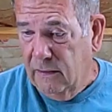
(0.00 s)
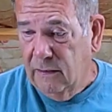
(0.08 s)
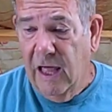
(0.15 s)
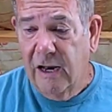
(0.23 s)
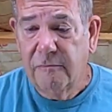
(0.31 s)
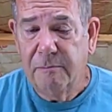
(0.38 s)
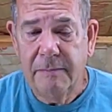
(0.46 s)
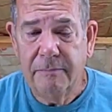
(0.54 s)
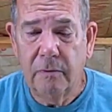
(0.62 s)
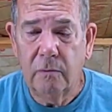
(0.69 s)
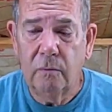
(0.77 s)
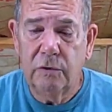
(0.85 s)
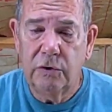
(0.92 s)
A lot of
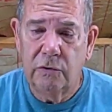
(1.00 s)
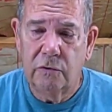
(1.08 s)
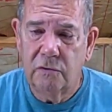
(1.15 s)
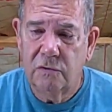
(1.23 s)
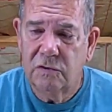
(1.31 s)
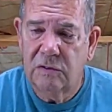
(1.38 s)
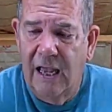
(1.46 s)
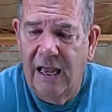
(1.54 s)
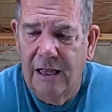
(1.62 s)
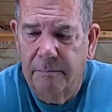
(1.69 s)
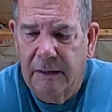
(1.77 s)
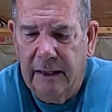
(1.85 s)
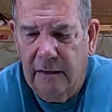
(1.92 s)
people will use
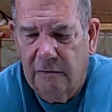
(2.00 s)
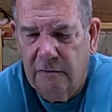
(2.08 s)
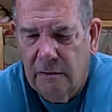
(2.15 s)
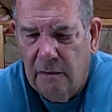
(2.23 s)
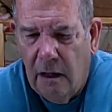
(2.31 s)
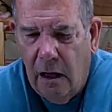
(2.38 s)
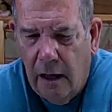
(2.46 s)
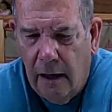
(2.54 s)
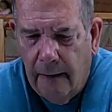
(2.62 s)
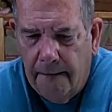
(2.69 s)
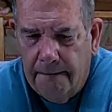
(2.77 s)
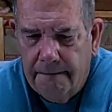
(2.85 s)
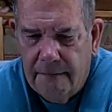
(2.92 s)
egg plates,
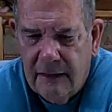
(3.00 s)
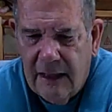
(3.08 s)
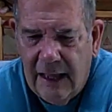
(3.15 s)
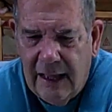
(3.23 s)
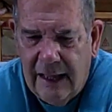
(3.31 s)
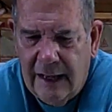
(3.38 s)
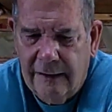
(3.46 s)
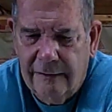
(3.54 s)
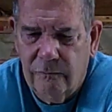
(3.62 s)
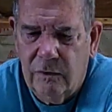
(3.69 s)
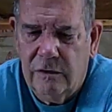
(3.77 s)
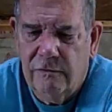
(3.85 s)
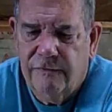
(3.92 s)
and
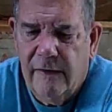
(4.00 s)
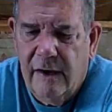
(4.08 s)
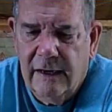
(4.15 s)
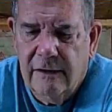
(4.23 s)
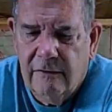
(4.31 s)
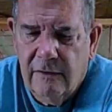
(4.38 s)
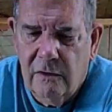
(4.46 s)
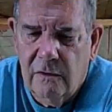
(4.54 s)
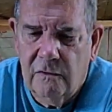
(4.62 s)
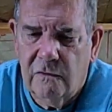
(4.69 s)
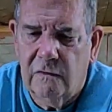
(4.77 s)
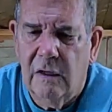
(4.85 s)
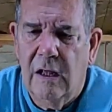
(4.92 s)
when you find
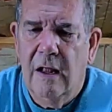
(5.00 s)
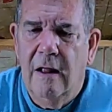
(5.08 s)
those,